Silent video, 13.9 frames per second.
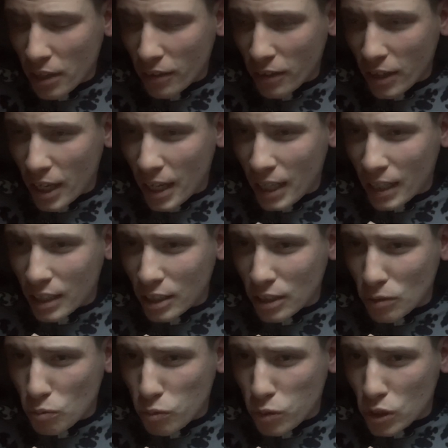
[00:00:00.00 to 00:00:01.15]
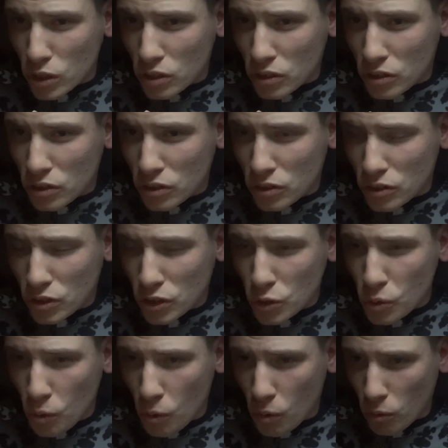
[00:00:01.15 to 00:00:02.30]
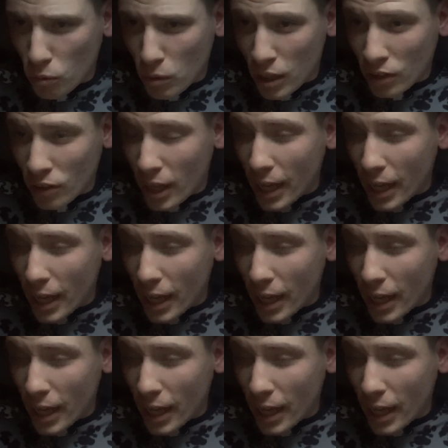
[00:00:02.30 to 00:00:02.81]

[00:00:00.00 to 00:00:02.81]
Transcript: that would do well.